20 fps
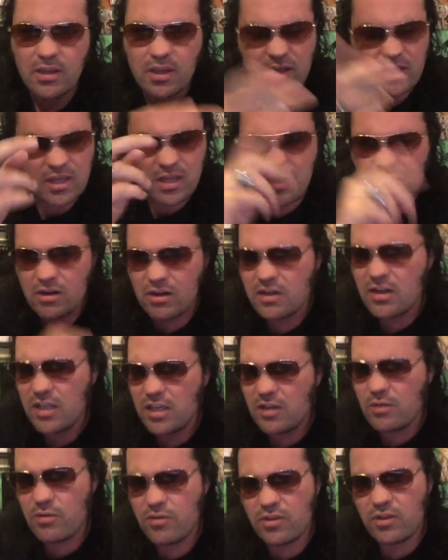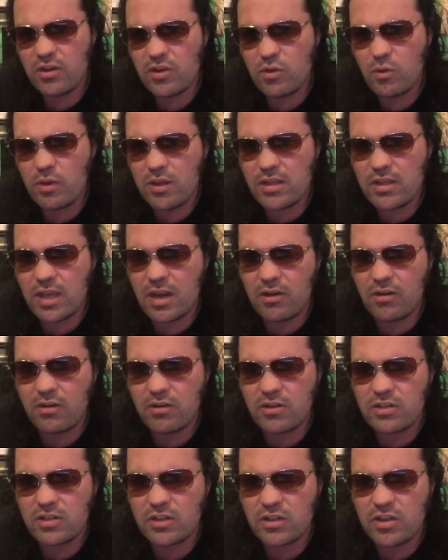Here, he was an annoying
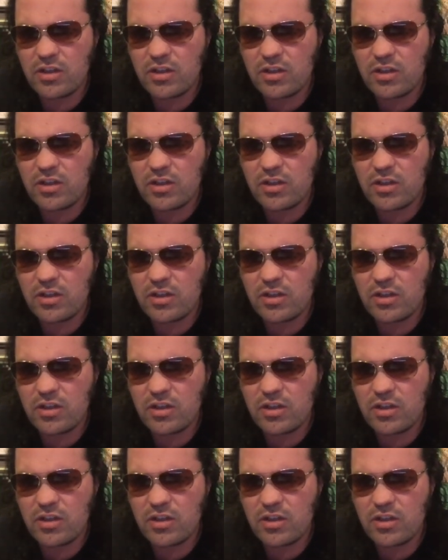character.